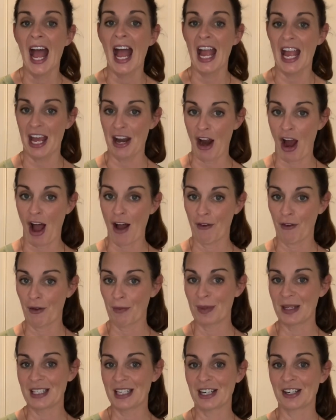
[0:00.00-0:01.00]
and offer
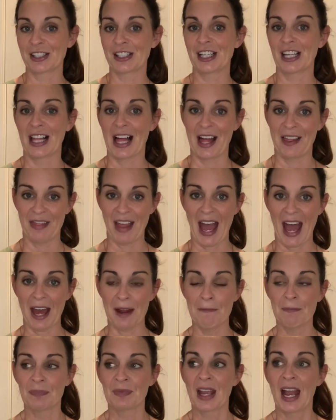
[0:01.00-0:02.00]
material on that.
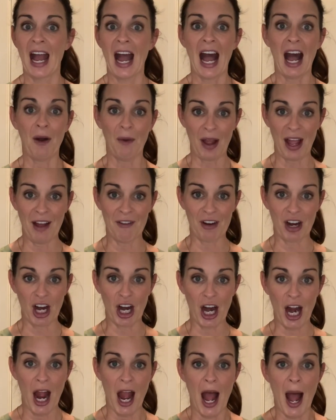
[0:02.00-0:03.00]

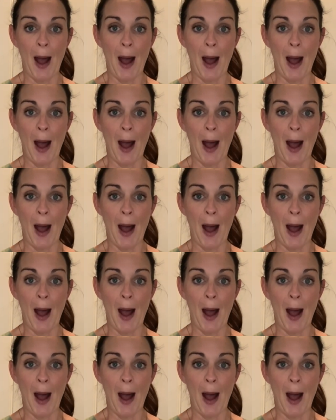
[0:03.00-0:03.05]
However,